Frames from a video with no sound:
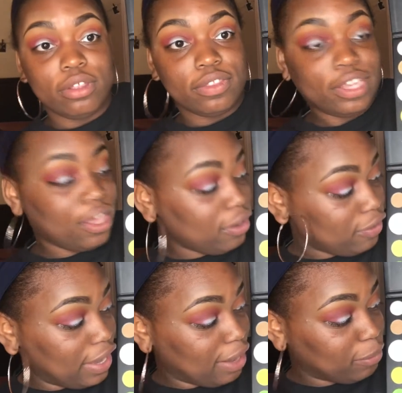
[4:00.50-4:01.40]
The color
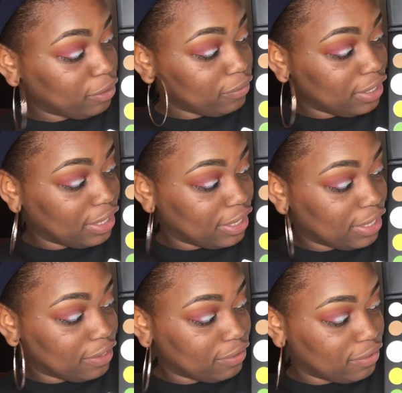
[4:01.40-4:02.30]
that I'm using
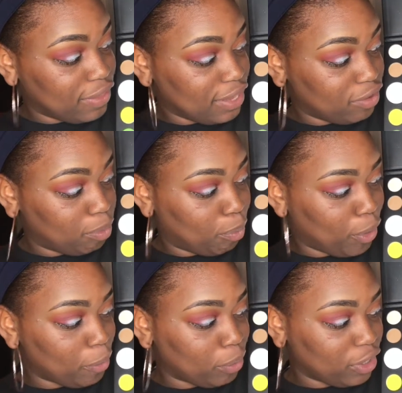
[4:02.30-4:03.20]
is this
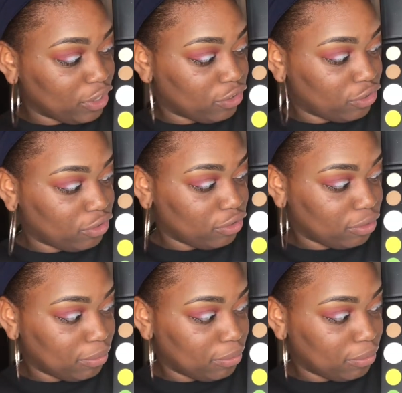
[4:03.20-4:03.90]
purplish,